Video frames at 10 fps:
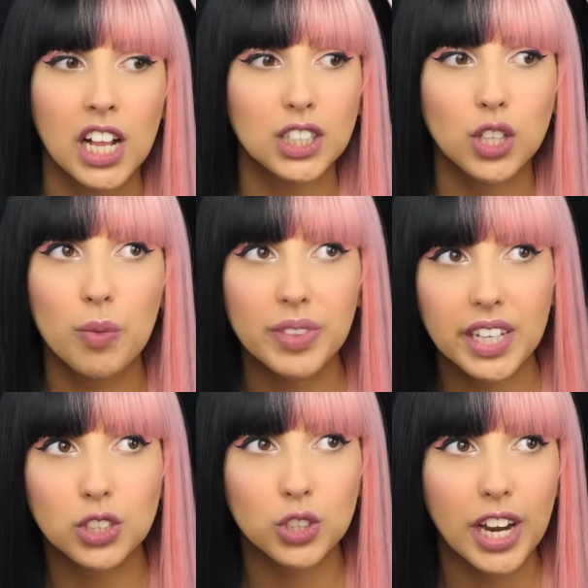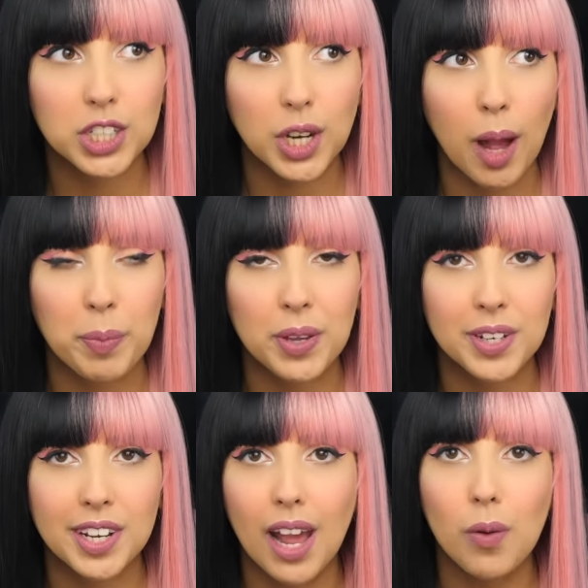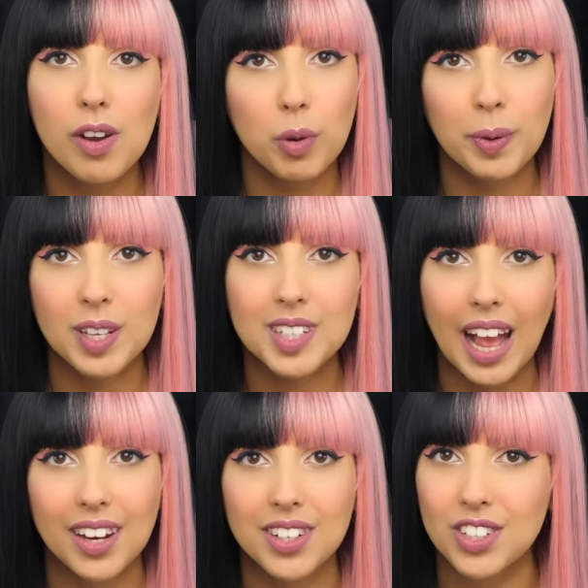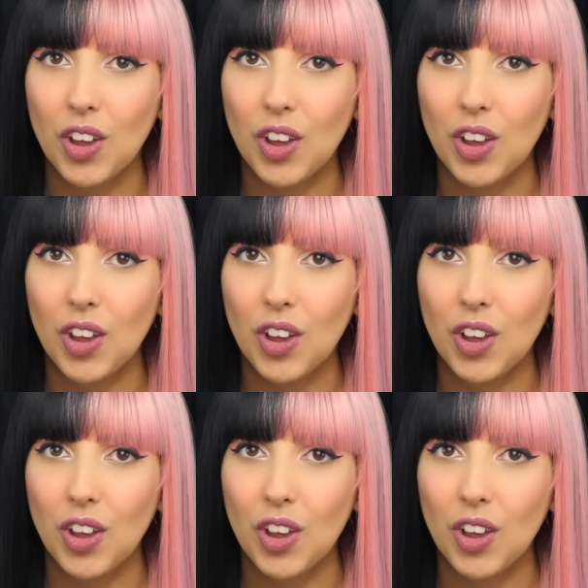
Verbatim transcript: Something strange happened, and now everybody's hand is